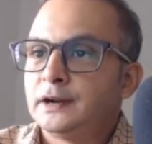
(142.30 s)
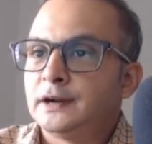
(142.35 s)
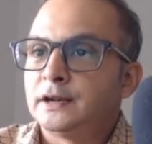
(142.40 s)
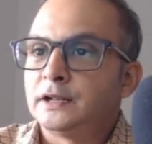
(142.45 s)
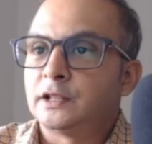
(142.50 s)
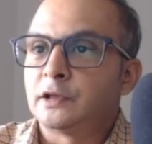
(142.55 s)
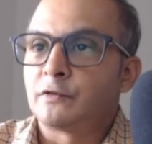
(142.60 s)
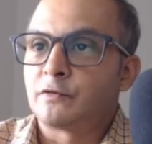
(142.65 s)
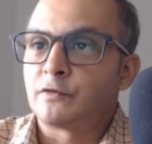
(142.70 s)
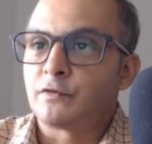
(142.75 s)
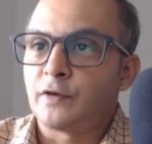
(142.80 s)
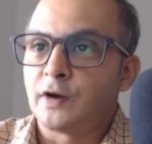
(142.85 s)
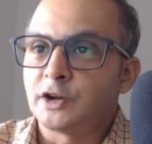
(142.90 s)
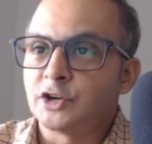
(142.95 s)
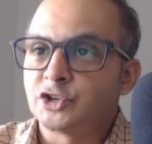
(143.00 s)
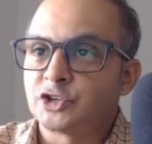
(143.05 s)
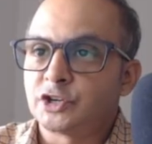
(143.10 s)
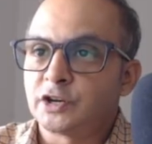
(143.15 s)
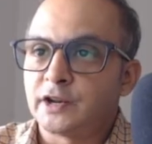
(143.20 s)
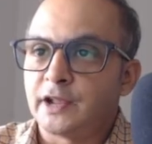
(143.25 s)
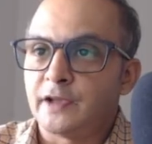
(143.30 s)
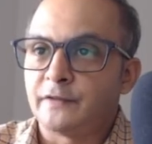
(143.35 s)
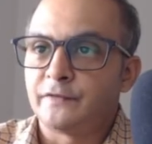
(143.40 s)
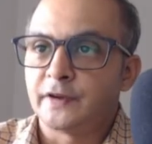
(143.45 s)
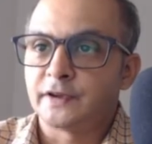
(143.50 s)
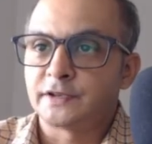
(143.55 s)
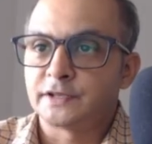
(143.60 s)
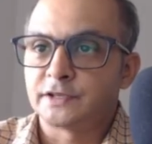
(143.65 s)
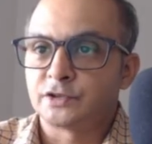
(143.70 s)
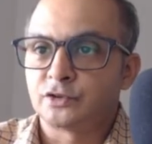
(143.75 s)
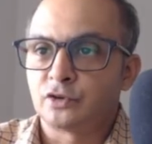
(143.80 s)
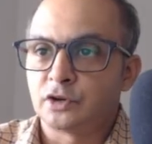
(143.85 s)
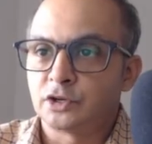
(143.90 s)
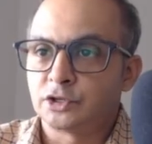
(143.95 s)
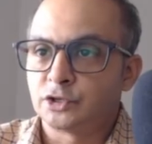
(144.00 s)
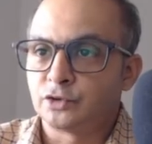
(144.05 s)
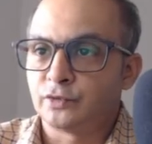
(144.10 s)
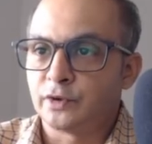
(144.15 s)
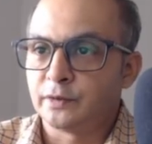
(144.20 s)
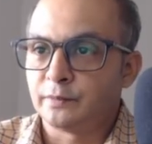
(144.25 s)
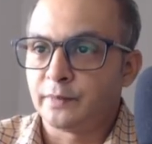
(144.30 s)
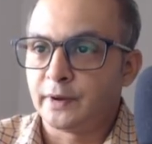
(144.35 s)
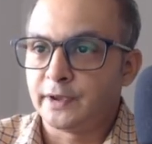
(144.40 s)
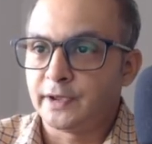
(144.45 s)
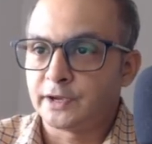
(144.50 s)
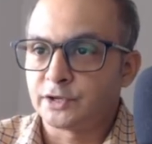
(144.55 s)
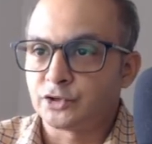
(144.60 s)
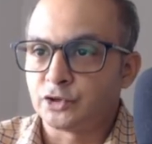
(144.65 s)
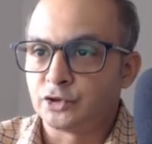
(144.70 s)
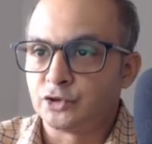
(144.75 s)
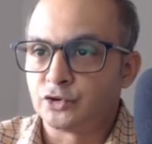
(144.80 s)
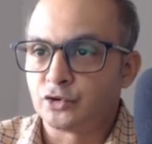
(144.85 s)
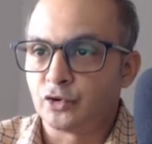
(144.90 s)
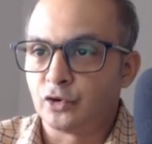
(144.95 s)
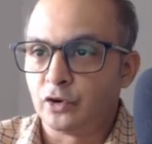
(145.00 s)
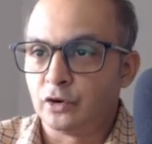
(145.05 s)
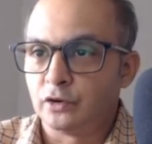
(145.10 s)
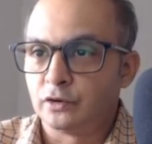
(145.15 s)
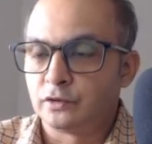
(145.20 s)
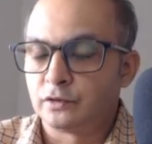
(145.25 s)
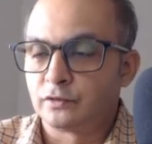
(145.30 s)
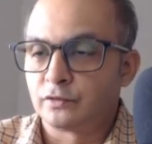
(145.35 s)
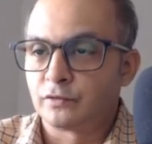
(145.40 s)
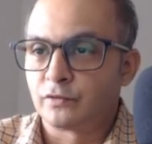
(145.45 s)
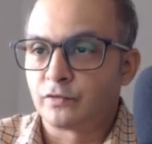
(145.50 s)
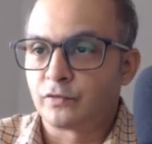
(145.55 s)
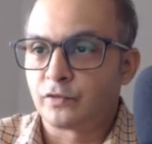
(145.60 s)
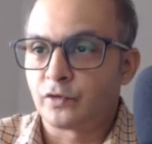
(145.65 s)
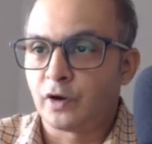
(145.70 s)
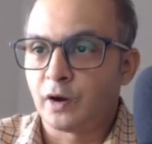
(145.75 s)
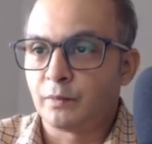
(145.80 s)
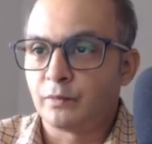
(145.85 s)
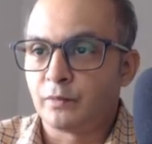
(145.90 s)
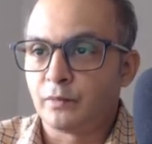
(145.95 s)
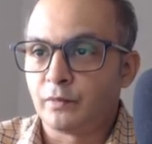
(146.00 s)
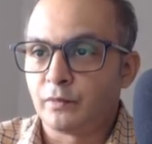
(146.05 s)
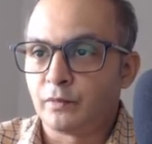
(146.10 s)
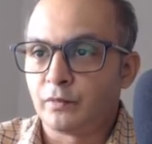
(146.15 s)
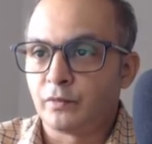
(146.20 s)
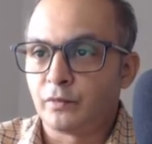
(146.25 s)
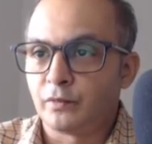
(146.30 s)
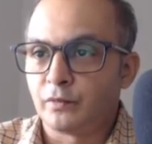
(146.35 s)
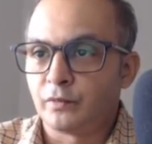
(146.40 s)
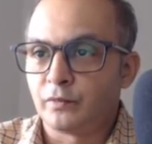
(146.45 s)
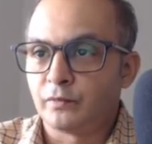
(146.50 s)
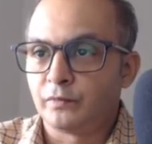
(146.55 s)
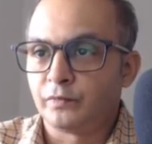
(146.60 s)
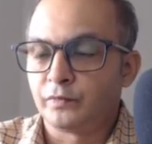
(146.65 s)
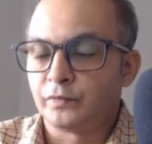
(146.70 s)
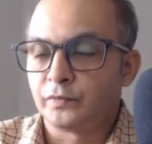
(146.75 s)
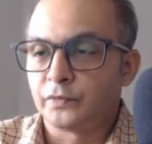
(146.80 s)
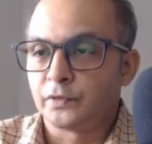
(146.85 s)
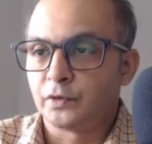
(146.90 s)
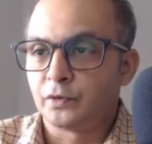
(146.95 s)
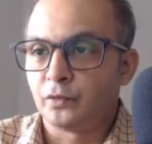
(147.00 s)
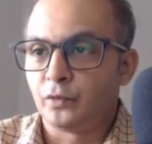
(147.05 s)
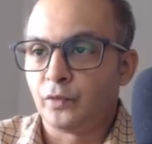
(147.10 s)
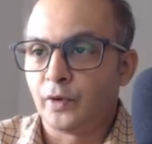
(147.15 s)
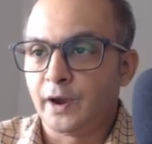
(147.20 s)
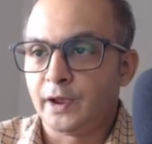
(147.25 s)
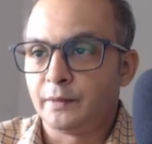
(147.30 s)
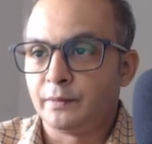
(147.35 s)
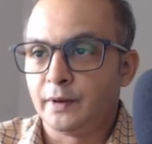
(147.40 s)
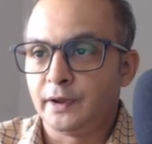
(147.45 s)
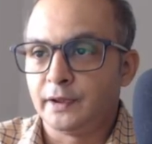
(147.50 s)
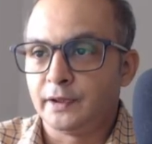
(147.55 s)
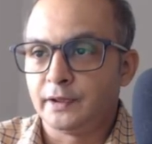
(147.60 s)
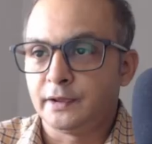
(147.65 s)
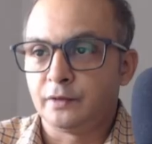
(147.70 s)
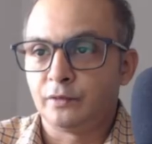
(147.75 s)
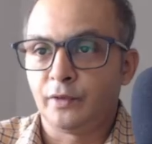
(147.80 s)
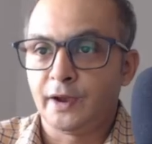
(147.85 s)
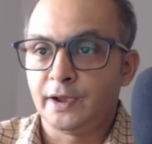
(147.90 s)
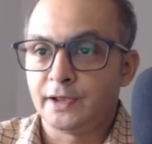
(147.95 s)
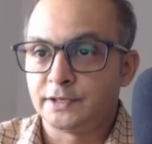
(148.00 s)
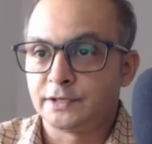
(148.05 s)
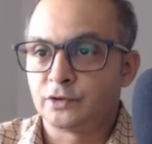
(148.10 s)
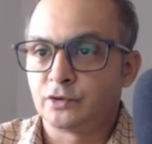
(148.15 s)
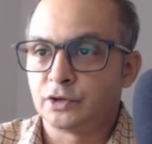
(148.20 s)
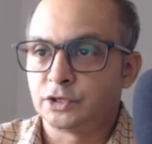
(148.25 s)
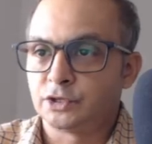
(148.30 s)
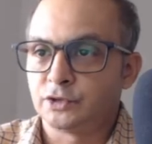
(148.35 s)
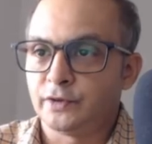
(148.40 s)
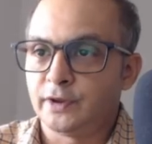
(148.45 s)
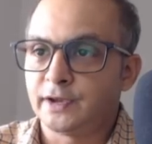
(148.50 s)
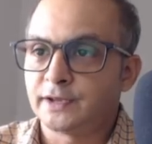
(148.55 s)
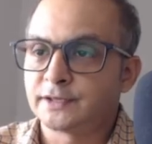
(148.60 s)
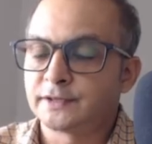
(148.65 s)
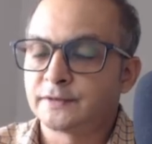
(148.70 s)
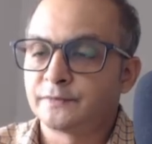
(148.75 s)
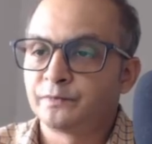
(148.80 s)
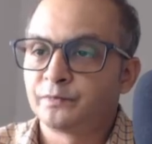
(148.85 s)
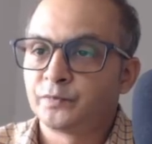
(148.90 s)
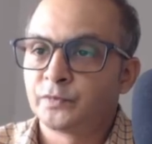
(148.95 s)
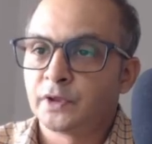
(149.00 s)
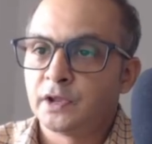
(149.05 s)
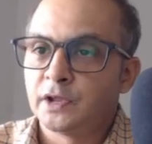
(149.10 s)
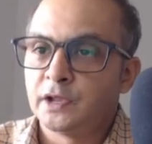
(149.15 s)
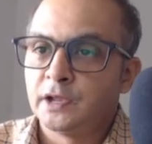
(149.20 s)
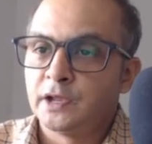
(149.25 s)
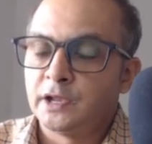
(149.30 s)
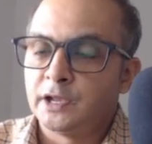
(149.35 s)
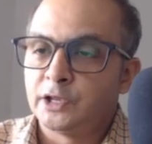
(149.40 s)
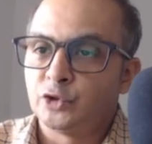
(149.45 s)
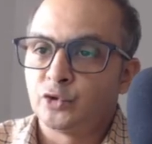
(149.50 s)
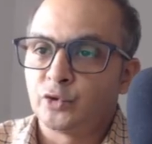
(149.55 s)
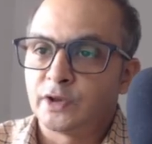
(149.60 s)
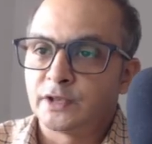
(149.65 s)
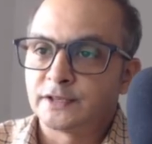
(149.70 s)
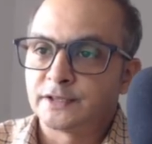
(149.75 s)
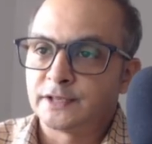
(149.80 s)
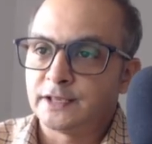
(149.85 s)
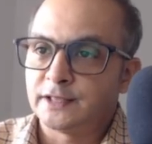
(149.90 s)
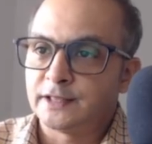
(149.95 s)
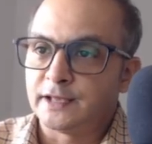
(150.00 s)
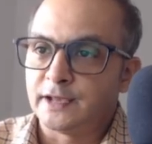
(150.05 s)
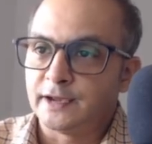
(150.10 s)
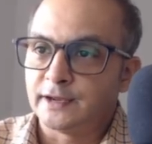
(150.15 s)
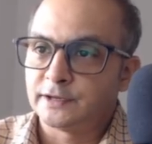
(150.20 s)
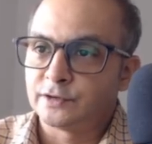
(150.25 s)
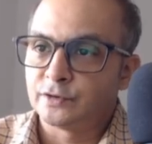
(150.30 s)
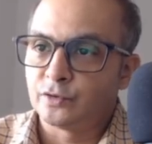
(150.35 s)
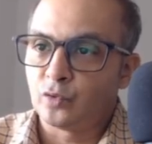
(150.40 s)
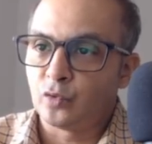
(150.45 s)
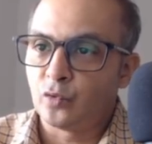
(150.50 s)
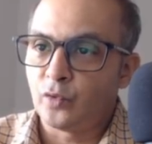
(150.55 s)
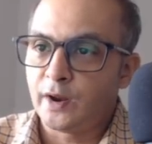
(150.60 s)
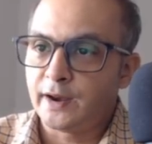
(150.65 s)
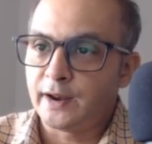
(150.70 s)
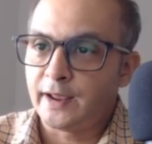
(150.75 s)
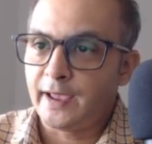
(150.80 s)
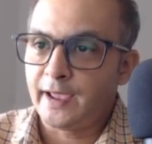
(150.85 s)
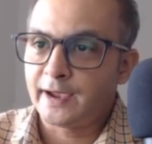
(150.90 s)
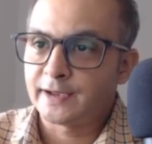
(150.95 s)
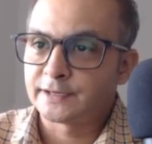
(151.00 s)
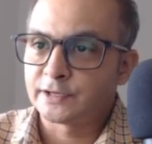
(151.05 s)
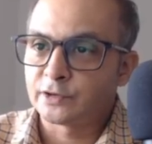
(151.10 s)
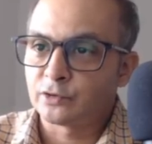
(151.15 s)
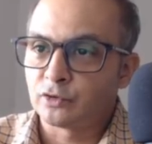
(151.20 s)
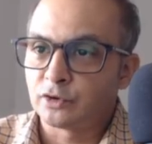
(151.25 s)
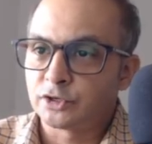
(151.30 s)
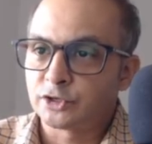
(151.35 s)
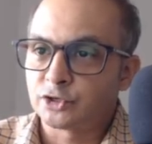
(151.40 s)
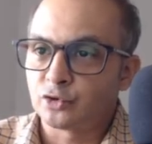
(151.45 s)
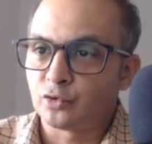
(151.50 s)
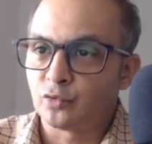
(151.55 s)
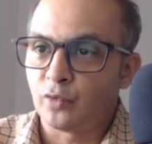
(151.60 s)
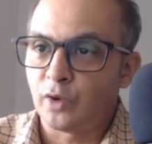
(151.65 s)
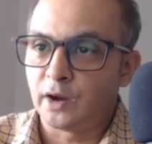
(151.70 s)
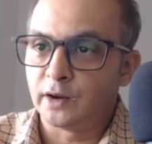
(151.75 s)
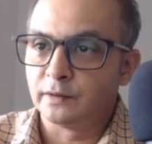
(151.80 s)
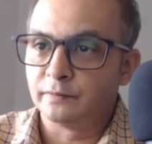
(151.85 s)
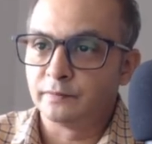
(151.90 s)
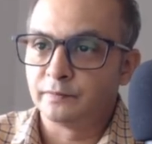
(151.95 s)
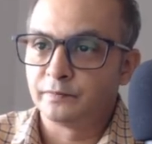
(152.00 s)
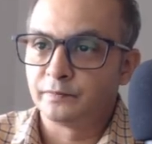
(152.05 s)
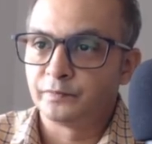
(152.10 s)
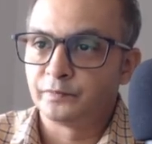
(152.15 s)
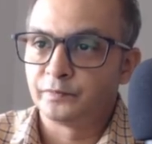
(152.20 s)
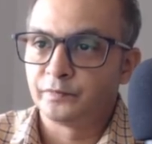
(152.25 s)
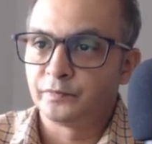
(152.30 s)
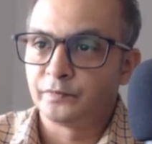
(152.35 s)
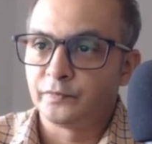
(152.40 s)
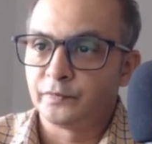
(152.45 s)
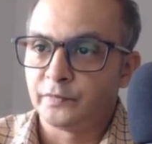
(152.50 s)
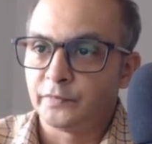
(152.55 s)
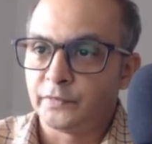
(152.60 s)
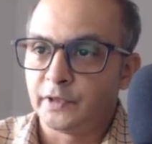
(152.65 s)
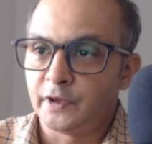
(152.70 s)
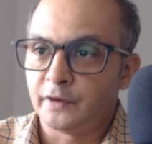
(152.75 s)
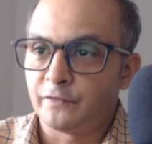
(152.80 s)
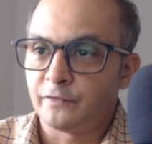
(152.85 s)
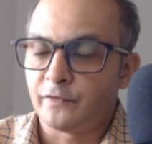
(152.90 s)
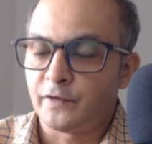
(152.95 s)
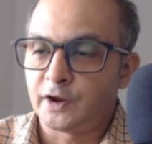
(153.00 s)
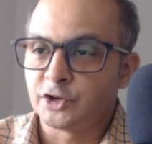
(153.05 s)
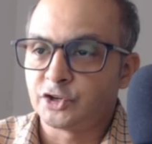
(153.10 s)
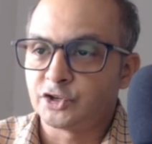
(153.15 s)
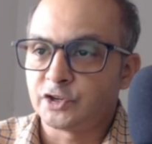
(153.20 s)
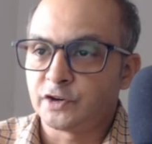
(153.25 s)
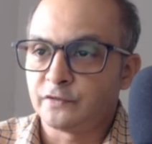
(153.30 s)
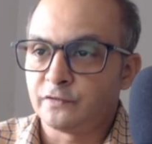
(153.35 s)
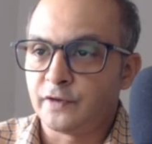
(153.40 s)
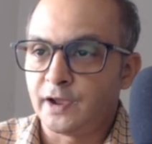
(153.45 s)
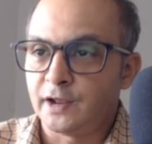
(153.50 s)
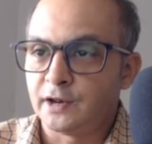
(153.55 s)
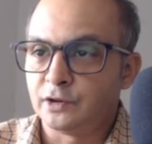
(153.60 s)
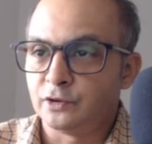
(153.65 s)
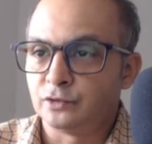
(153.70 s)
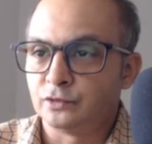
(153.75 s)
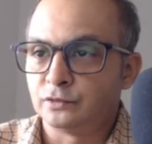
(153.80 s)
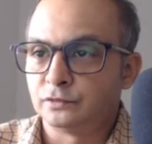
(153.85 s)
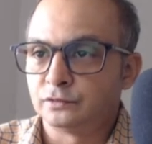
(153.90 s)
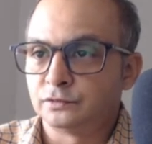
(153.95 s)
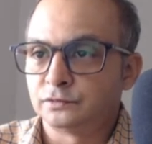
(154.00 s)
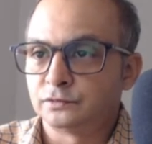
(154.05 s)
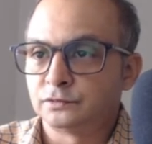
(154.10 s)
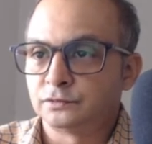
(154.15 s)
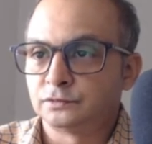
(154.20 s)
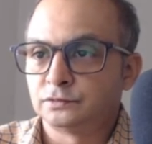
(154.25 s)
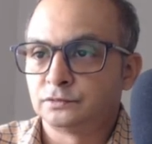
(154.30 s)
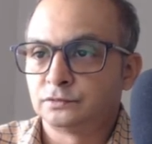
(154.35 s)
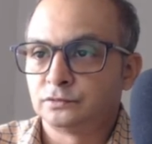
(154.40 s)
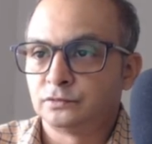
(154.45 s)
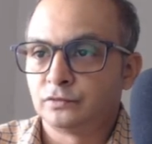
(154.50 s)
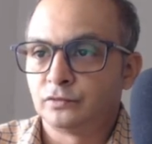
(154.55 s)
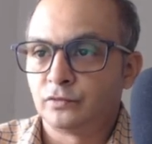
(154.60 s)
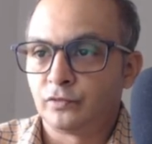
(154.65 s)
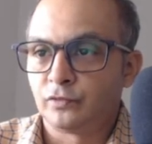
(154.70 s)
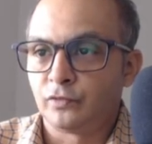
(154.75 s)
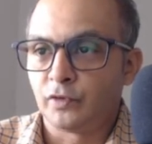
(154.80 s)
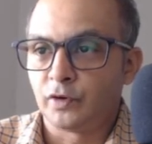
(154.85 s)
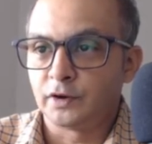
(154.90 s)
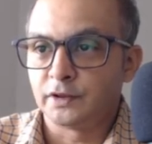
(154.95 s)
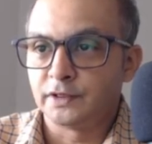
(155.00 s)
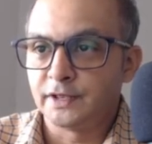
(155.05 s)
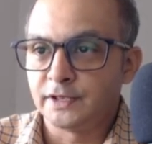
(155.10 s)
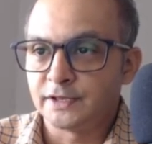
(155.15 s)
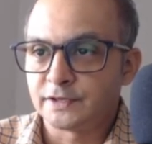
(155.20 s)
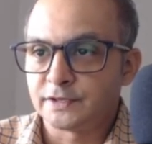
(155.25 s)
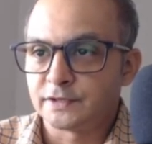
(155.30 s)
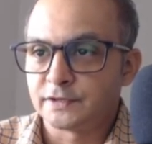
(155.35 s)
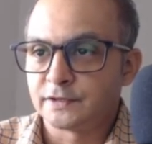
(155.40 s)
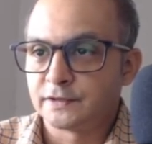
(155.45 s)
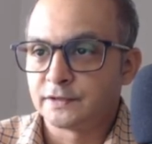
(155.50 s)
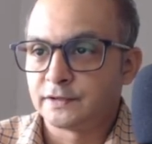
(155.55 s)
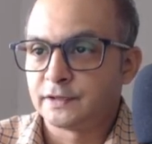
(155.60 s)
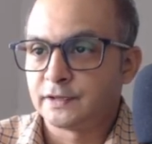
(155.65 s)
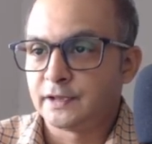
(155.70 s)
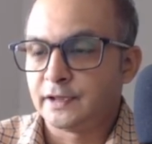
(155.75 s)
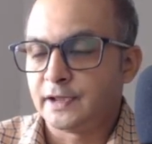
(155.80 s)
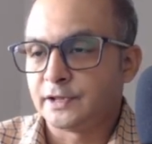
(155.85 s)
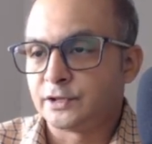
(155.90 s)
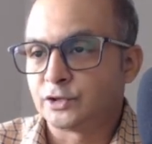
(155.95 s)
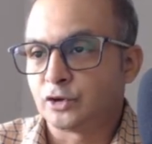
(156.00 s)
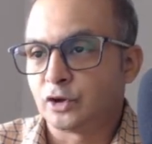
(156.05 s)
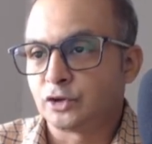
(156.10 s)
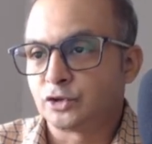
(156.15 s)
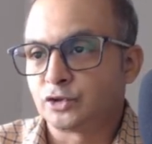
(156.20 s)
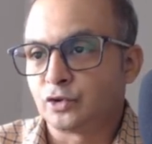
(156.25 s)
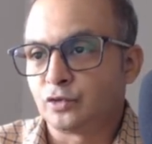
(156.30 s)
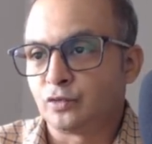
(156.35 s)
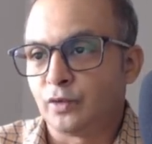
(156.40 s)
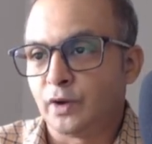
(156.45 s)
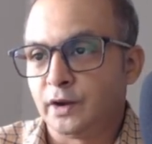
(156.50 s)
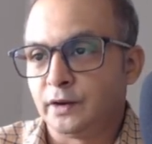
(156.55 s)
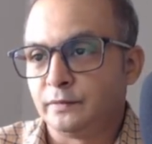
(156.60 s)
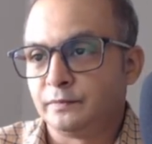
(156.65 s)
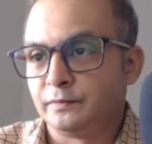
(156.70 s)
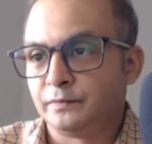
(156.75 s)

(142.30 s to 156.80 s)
the function fx is equal to 1 by x to draw from y is equal to x, you can see that when x equals to 1, the function value for this is also 1.